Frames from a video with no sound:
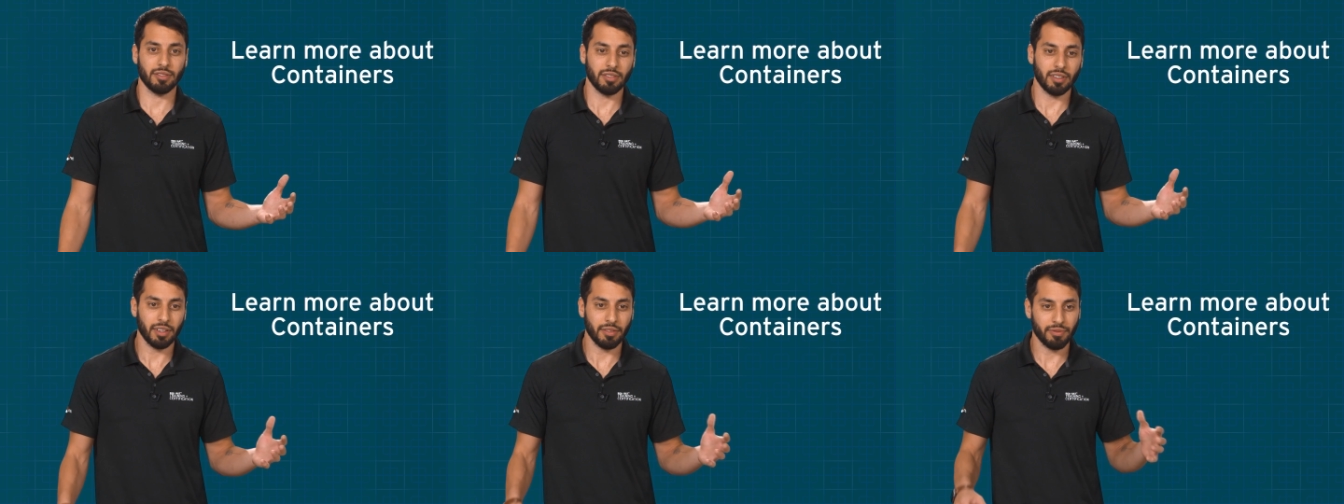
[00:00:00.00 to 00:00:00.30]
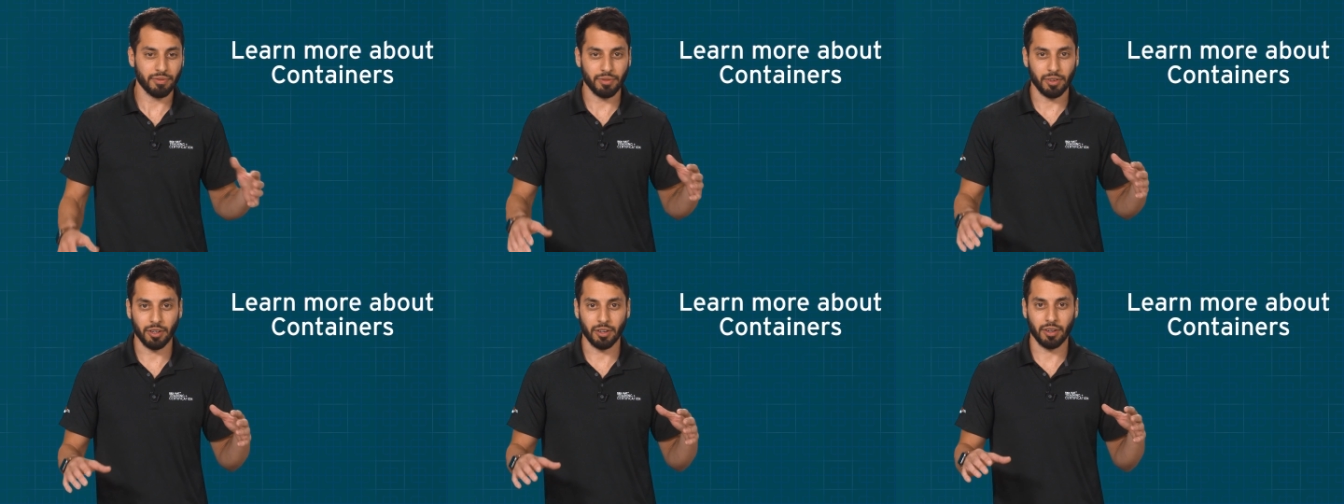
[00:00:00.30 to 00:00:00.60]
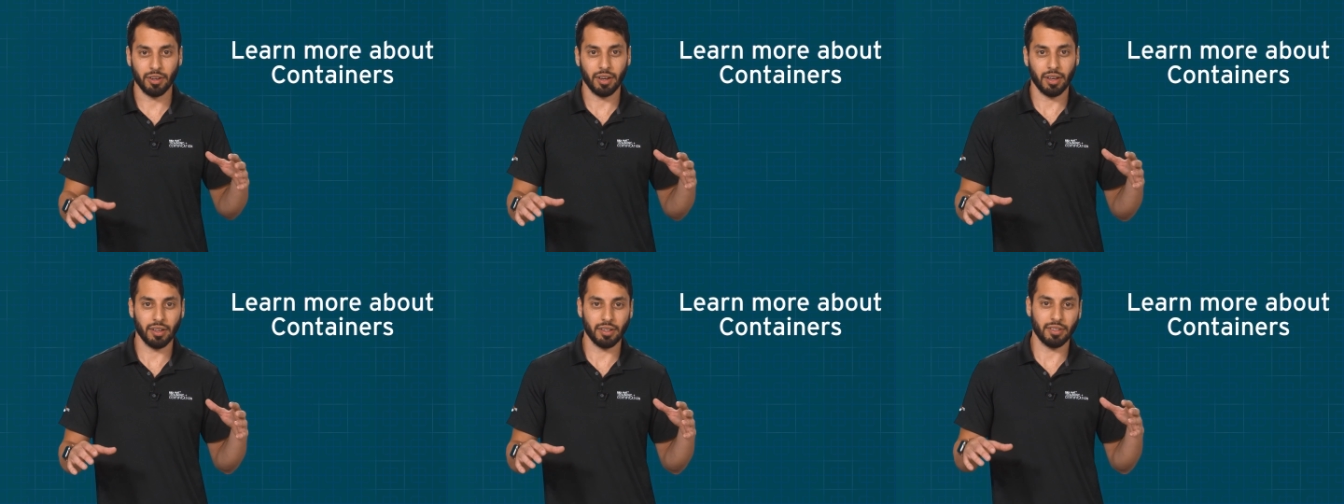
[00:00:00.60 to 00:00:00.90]
If
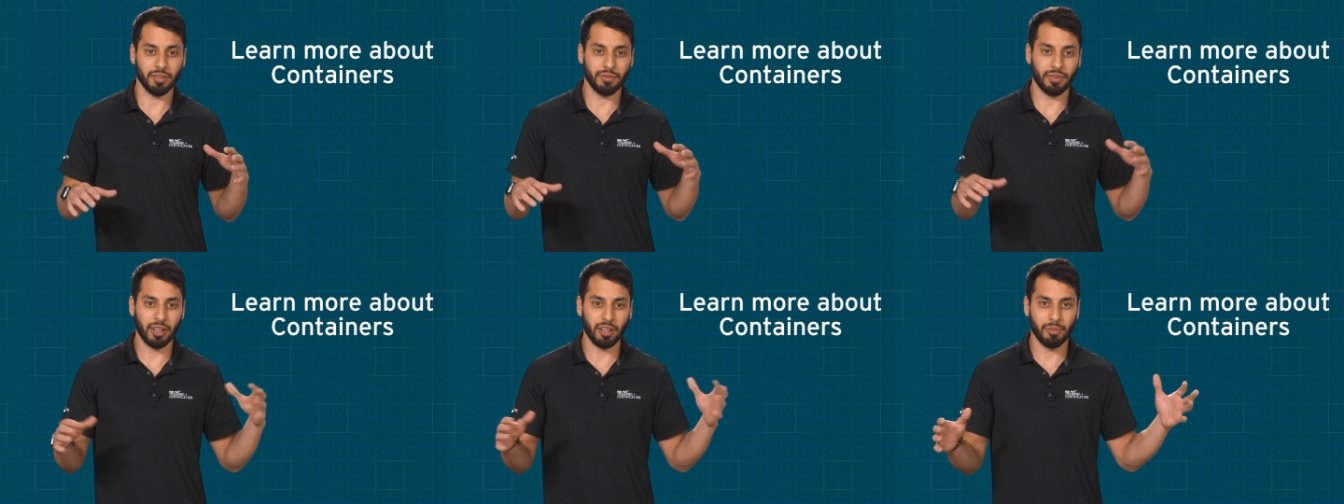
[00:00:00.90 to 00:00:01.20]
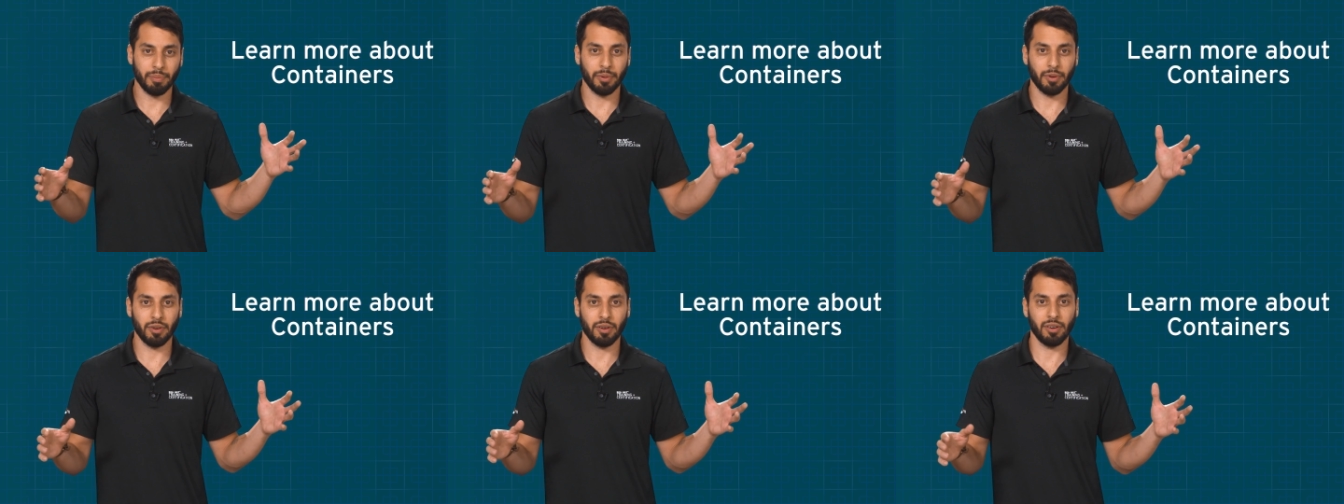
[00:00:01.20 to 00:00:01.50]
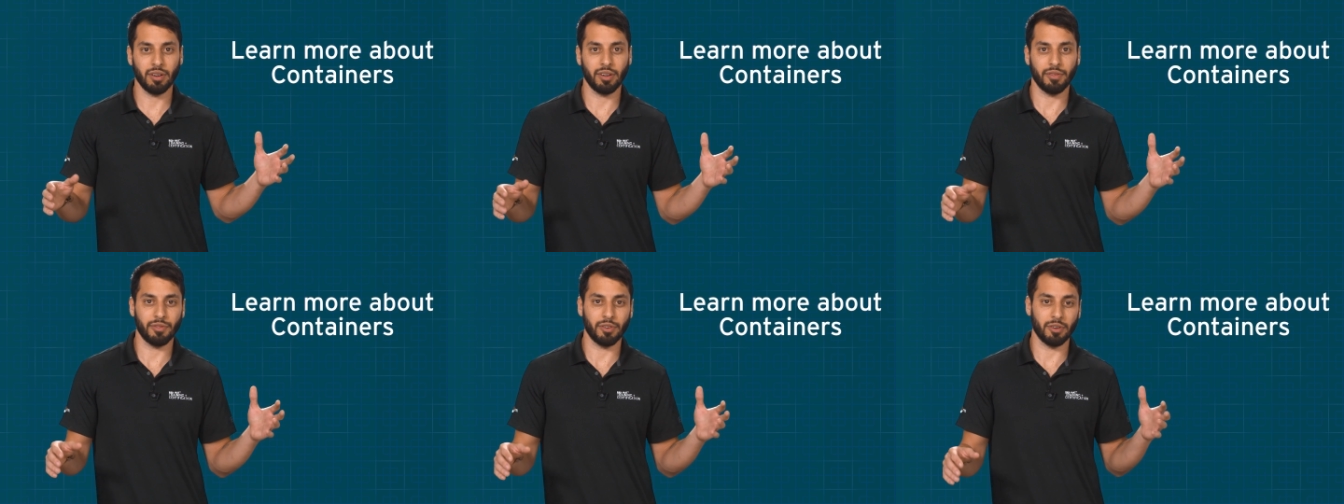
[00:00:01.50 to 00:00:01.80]
you're a developer,
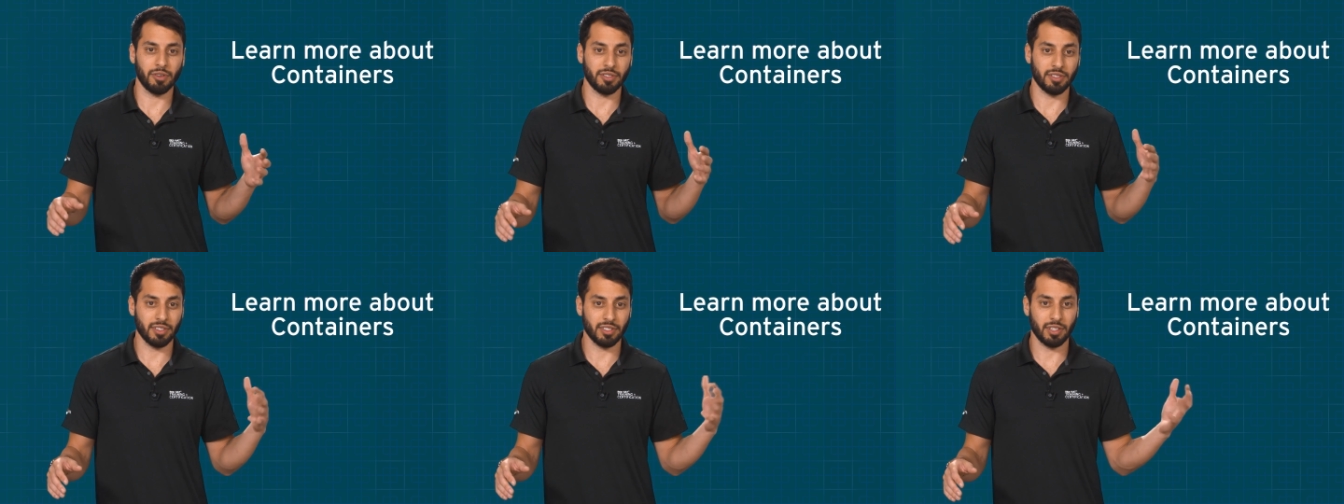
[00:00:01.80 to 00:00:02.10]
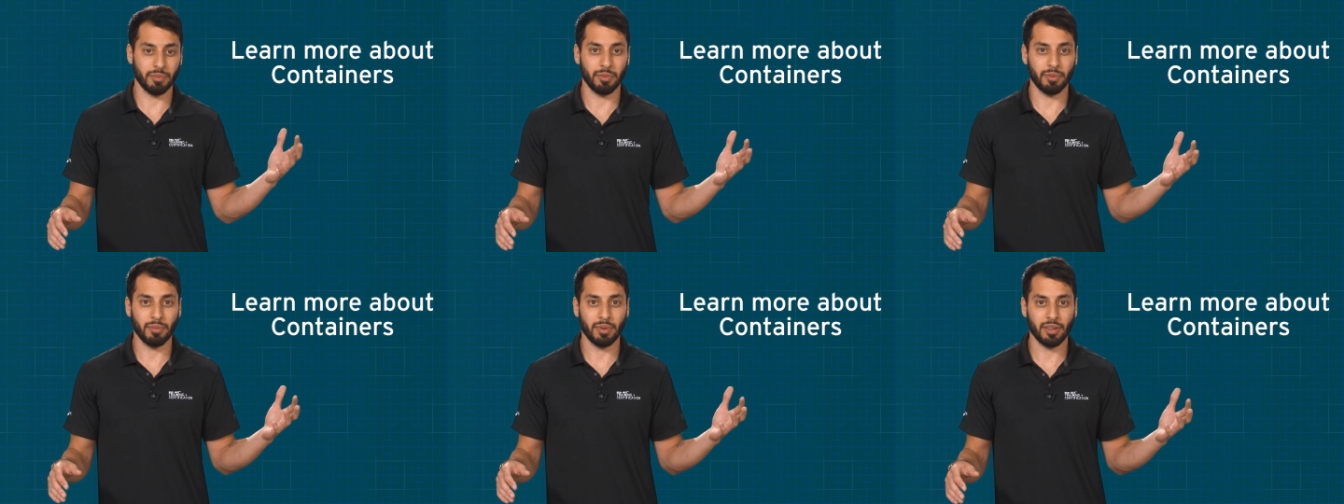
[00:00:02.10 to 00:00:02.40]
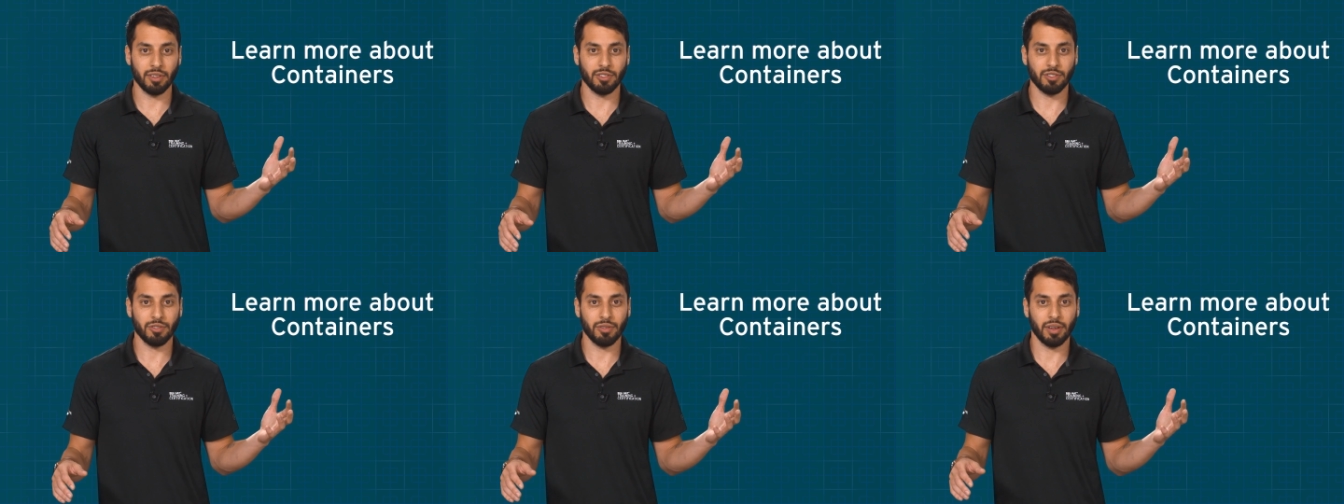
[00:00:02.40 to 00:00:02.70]
if you're a system
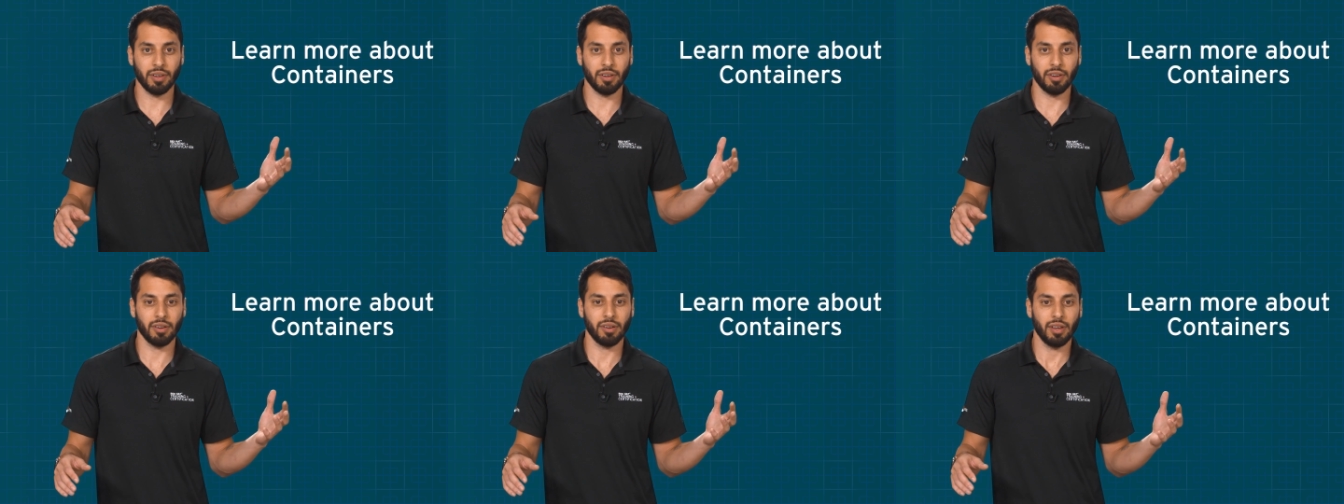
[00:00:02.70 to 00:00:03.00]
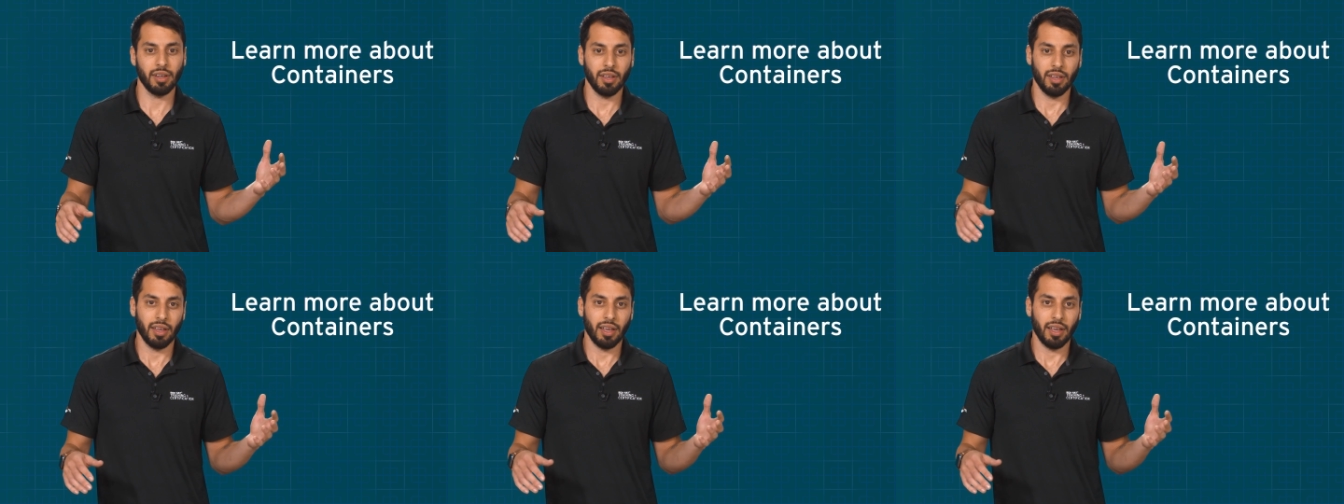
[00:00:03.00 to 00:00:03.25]
administrator,